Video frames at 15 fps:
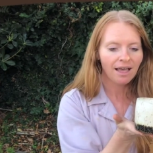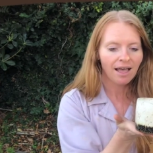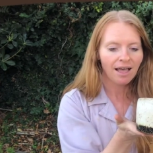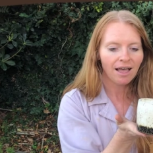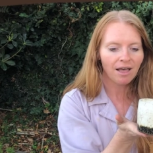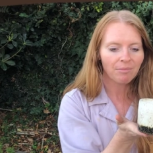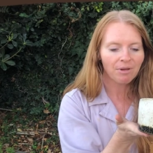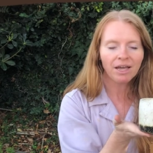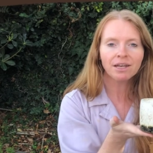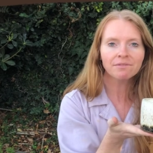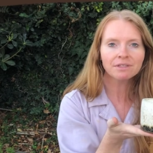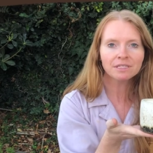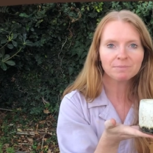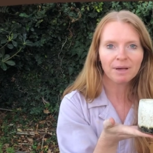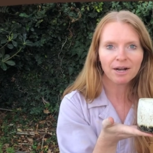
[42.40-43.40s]
um, kind
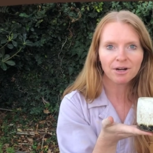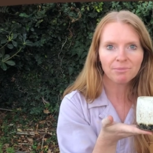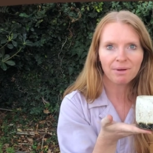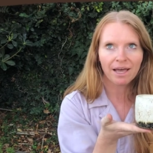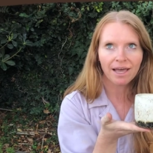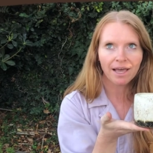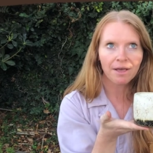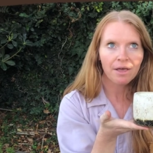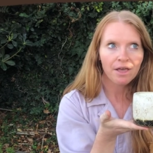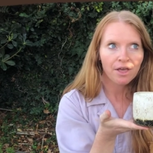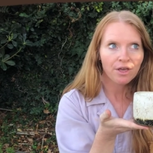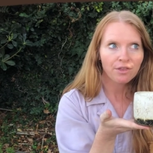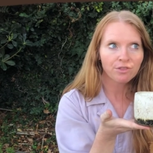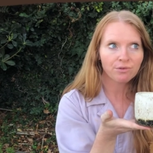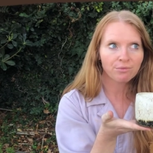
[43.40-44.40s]
of inspired by
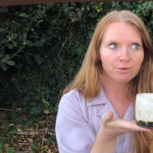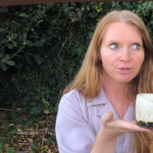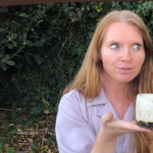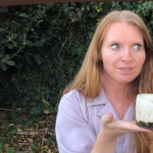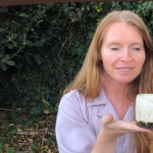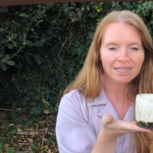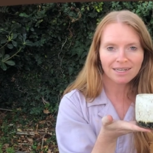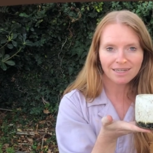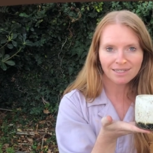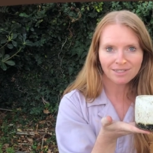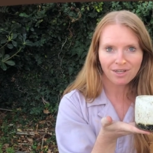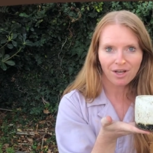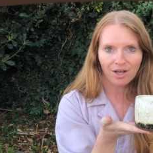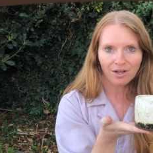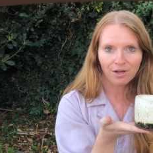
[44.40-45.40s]
the roots that I
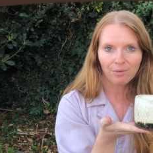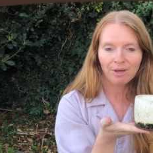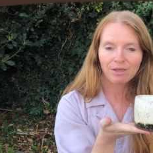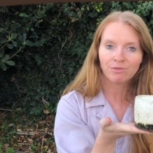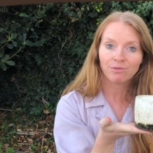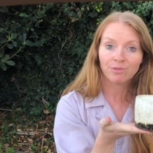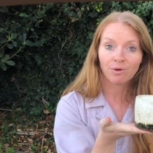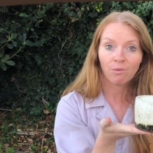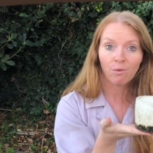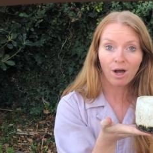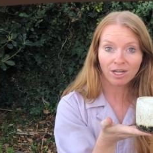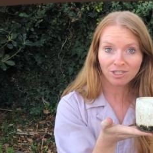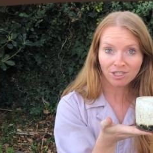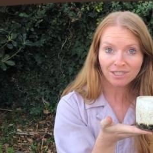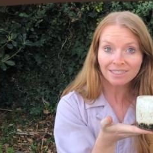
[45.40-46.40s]
saw going through the
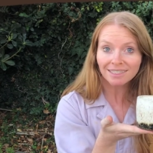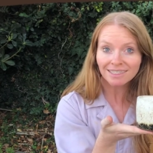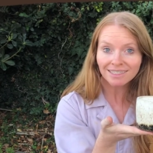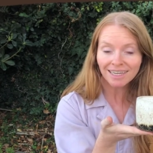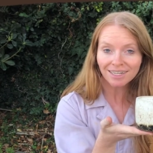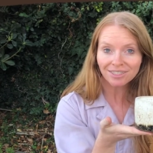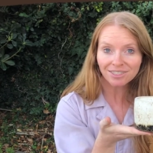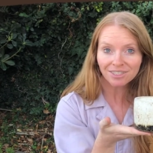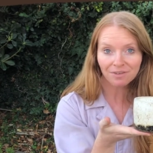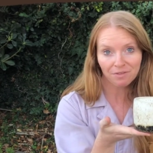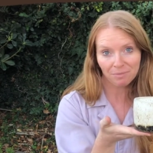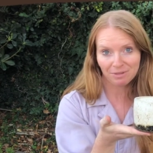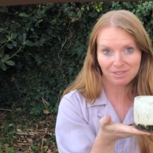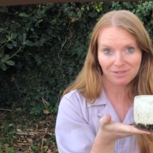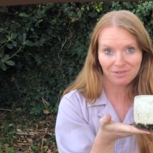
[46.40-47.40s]
Washington section of
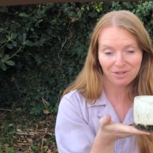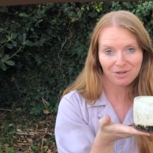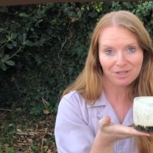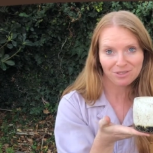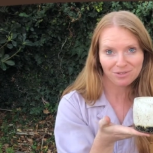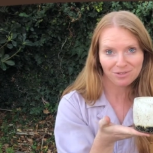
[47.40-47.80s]
the Pacific Crest